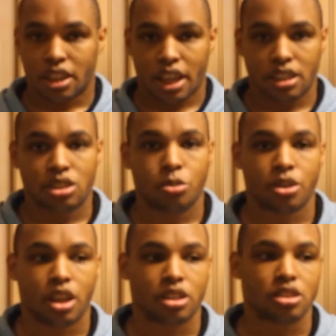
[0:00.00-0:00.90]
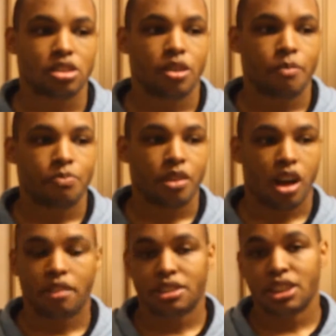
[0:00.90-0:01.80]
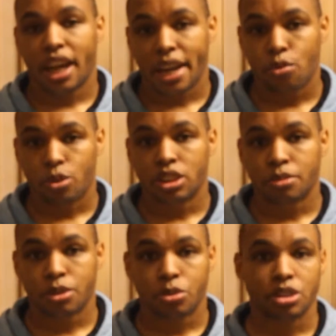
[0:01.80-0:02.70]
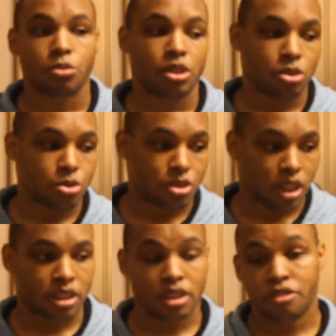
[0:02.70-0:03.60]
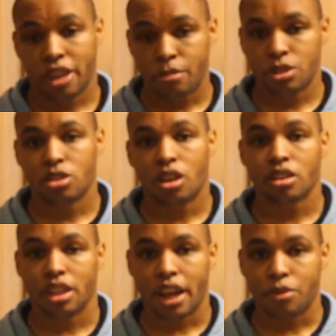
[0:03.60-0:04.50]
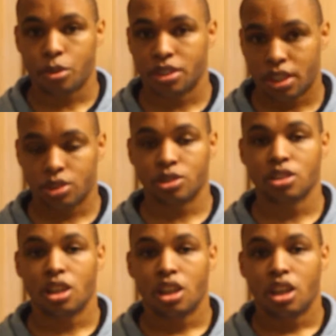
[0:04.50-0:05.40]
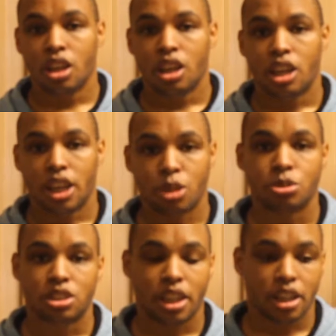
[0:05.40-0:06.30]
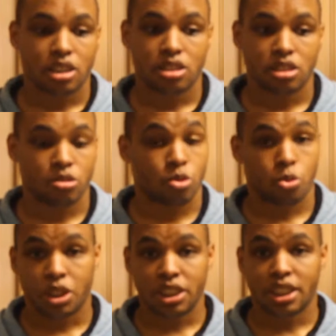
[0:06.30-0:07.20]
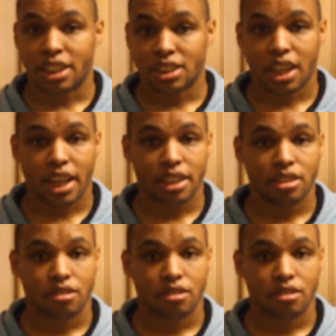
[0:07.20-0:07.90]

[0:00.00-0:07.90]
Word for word: the case with ours. Obviously, Hank Williams was the one who sung the famous song that everyone knows. He was there, a really nice guy,